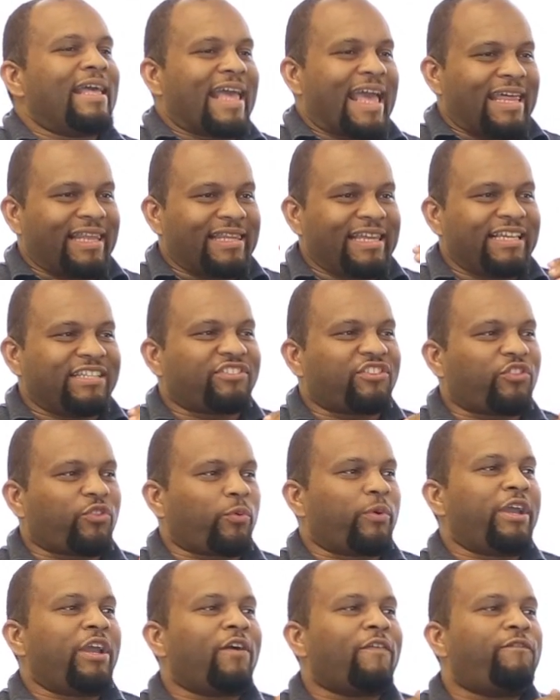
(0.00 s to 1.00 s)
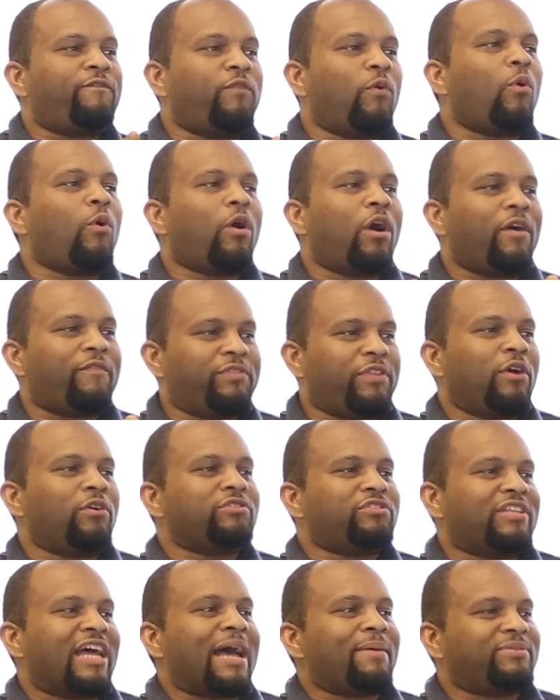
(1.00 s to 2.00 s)
at least 3 or 4 of
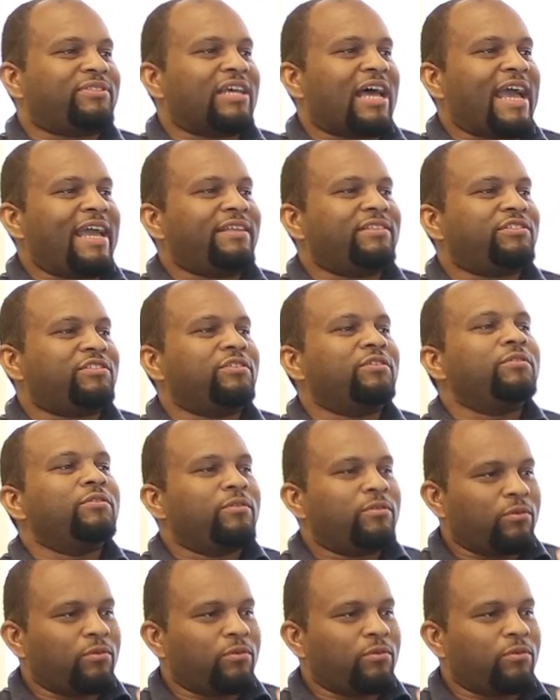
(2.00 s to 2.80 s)
those top sites